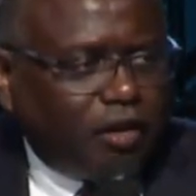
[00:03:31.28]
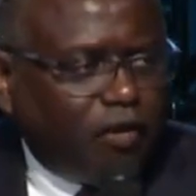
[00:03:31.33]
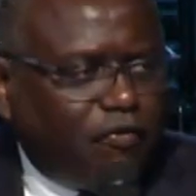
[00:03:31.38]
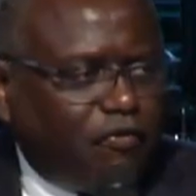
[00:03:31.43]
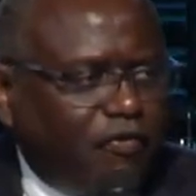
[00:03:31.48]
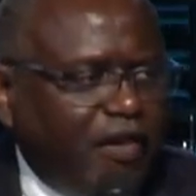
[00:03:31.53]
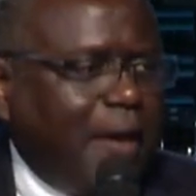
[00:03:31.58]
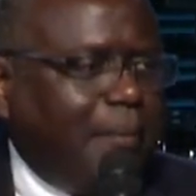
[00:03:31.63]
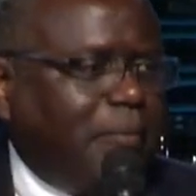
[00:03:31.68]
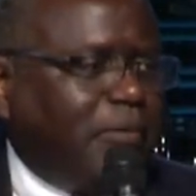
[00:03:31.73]
a
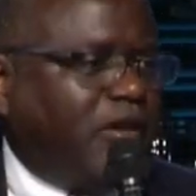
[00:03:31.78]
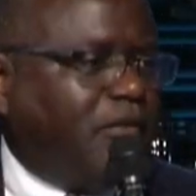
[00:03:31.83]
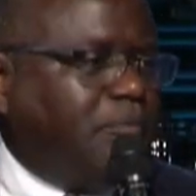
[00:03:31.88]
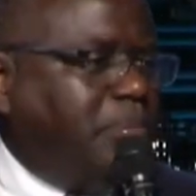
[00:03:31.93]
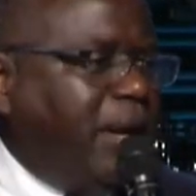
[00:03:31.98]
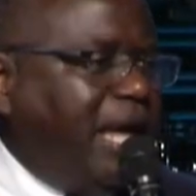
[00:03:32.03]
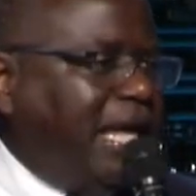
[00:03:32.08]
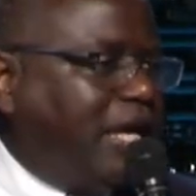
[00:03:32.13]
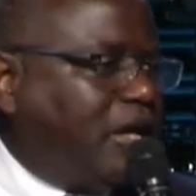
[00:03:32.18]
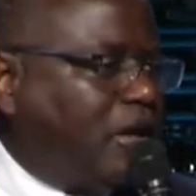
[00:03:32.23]
family of
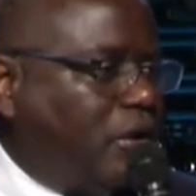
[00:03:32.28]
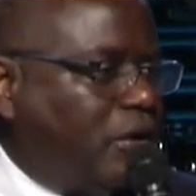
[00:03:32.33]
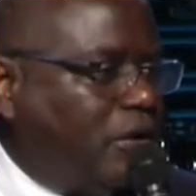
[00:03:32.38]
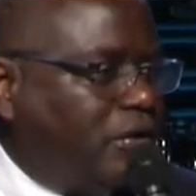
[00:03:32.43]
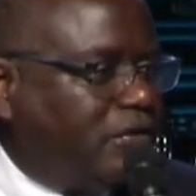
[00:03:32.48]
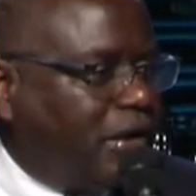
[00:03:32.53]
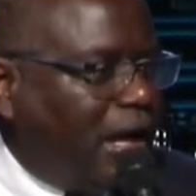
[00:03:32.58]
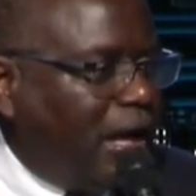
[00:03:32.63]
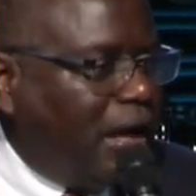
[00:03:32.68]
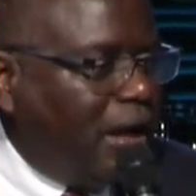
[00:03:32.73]

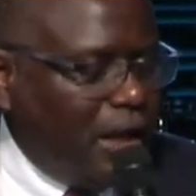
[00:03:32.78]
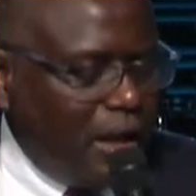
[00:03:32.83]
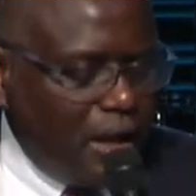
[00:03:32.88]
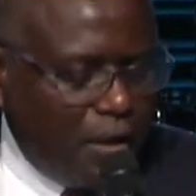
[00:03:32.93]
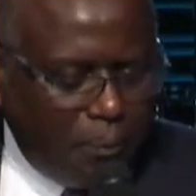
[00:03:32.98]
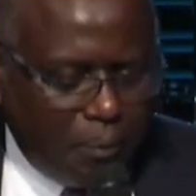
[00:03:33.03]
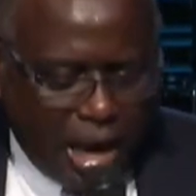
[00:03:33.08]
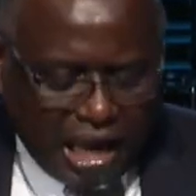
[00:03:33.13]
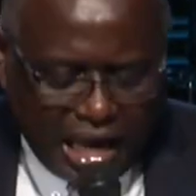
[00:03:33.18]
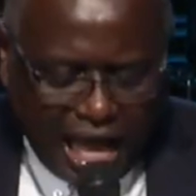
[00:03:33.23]
bakers. Uh,
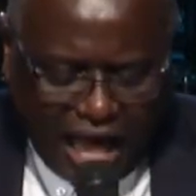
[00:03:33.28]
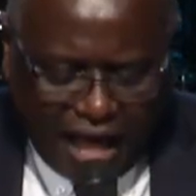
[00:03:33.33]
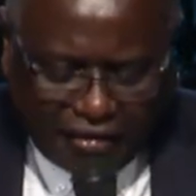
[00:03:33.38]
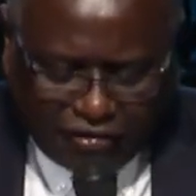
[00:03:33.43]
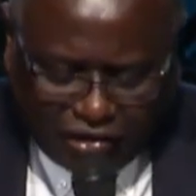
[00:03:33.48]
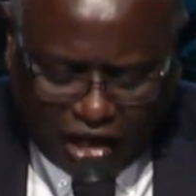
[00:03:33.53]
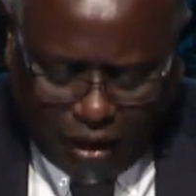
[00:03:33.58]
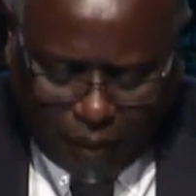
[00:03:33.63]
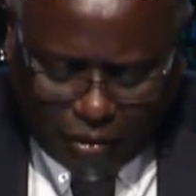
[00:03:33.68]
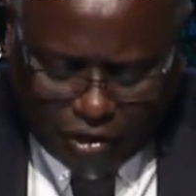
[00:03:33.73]
my last
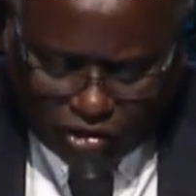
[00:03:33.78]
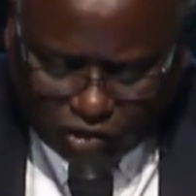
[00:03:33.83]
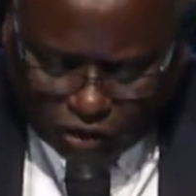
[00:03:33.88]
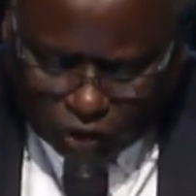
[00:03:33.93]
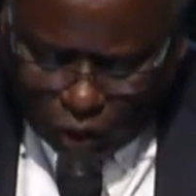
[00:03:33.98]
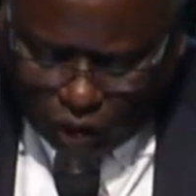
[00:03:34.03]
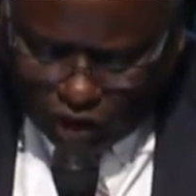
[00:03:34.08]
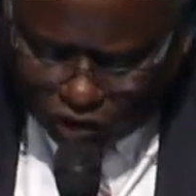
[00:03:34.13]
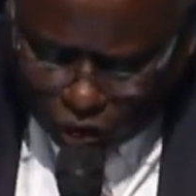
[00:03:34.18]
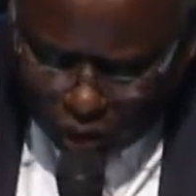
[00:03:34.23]
name is Stewart,